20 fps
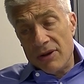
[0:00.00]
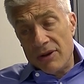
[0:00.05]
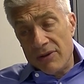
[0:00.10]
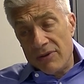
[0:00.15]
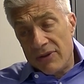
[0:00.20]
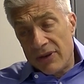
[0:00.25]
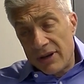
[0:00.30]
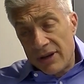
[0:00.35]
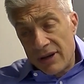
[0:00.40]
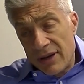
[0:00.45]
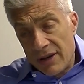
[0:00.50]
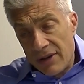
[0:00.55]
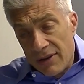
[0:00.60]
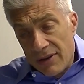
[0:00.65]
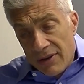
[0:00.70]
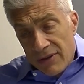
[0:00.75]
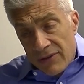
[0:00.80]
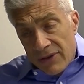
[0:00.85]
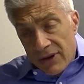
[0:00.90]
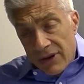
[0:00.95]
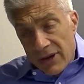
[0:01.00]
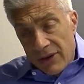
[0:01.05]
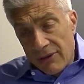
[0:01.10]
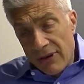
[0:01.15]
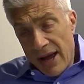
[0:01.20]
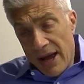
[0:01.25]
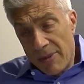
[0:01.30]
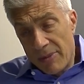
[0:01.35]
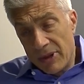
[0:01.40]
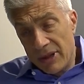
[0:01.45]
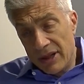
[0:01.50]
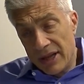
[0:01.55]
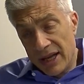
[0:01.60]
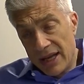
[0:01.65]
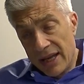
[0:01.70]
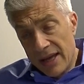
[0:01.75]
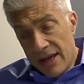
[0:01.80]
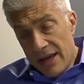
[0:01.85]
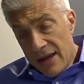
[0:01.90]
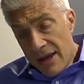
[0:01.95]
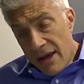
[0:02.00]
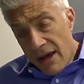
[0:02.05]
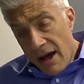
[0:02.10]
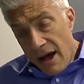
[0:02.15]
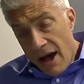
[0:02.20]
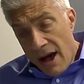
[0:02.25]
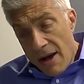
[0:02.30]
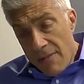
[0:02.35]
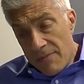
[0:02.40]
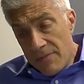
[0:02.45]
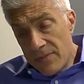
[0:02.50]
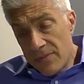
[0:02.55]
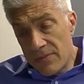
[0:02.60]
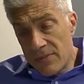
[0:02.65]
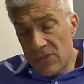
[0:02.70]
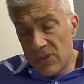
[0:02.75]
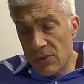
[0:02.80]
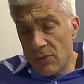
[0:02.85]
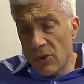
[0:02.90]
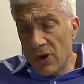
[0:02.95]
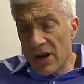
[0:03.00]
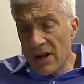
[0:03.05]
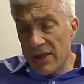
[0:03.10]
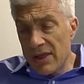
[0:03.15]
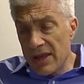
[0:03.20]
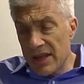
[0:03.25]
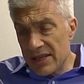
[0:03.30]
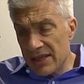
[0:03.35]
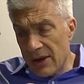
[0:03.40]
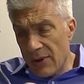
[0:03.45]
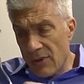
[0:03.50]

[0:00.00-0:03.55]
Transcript: very, very rapidly. One of the things I